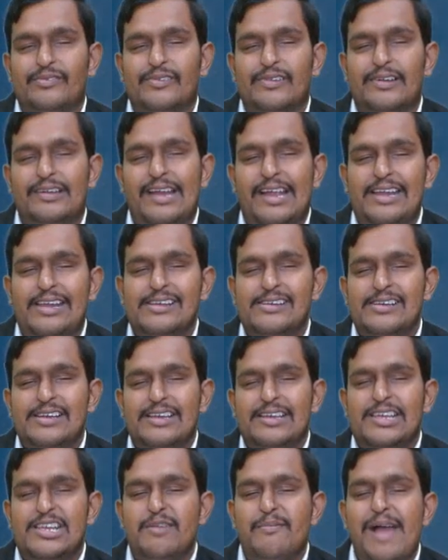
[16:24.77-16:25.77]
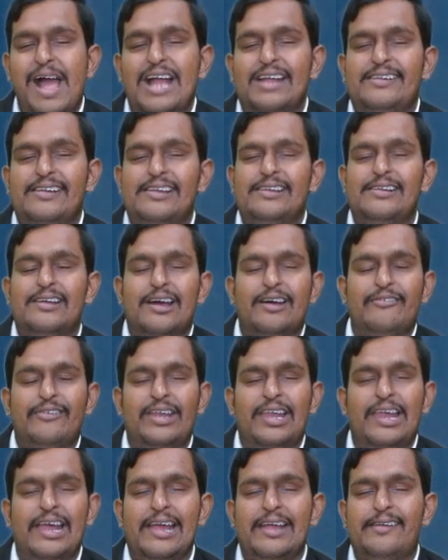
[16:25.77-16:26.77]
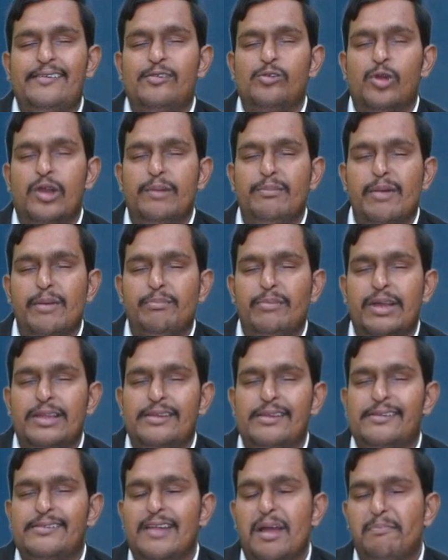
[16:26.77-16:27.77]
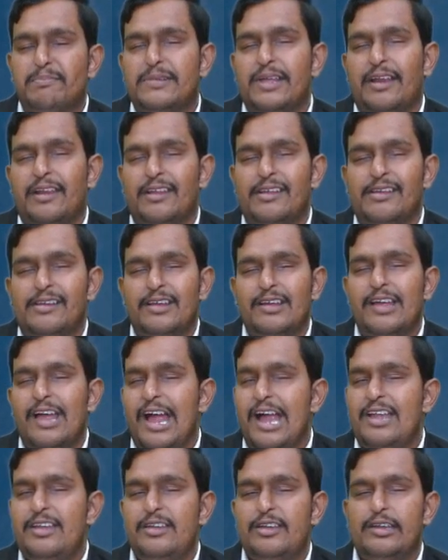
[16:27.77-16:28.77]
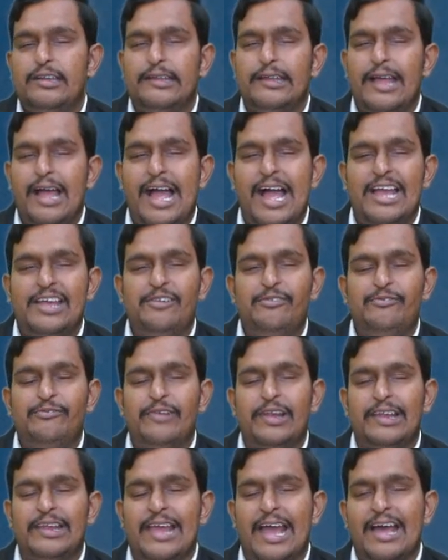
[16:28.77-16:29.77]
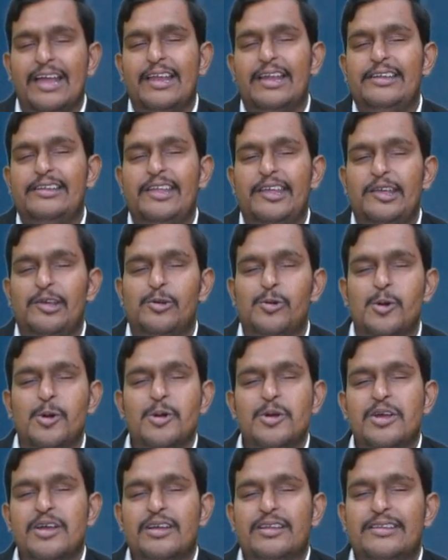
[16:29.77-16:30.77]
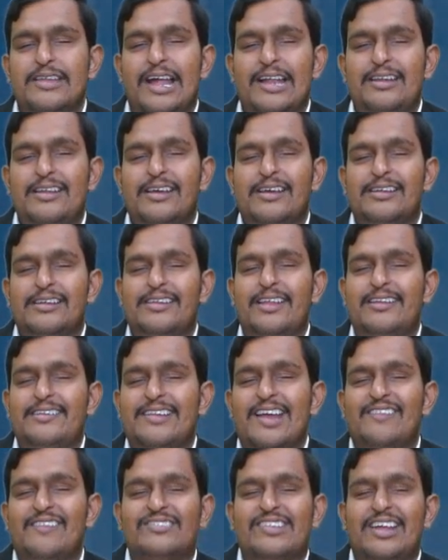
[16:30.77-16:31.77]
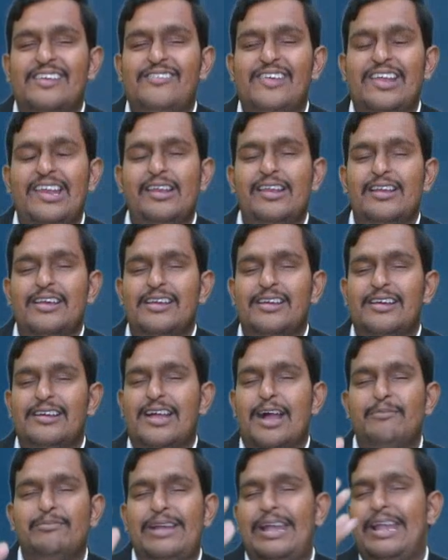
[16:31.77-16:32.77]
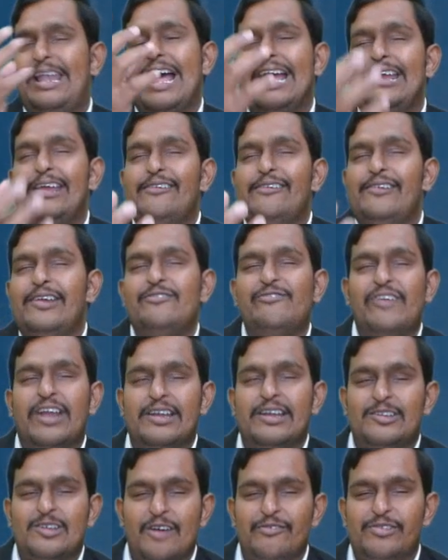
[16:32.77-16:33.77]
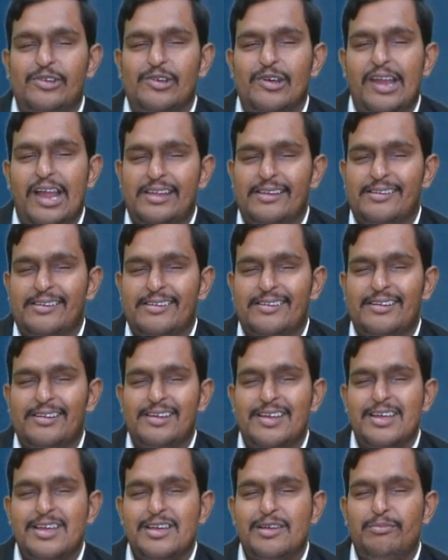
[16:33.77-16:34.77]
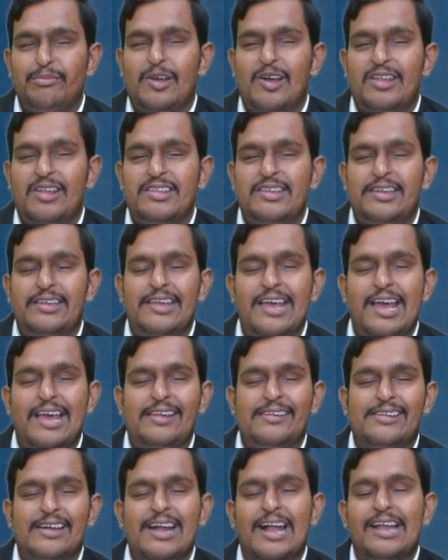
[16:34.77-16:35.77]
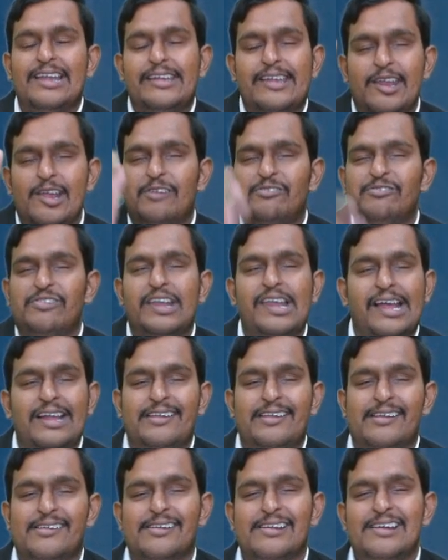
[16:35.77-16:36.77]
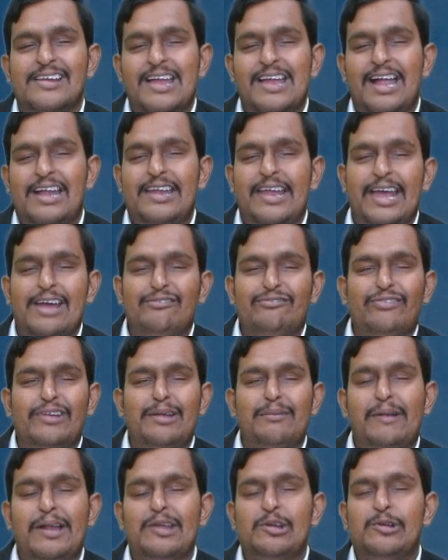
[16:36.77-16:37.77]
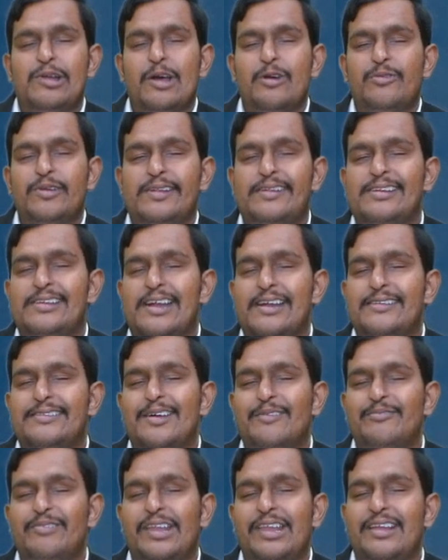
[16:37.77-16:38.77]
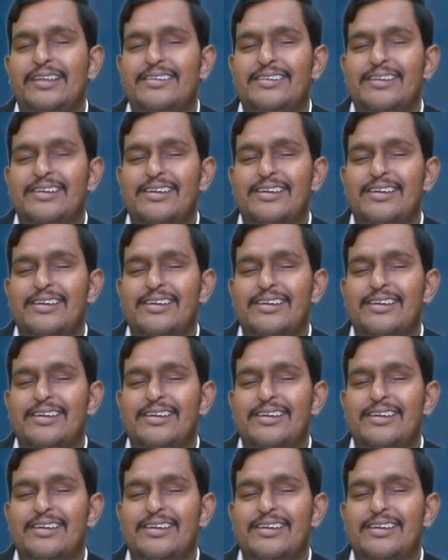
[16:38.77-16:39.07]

Right? Imagine a village to remember this chapter, and I will guarantee you that this chapter will come live in front of your eyes, because India is a country of villages and everybody would have visited some village.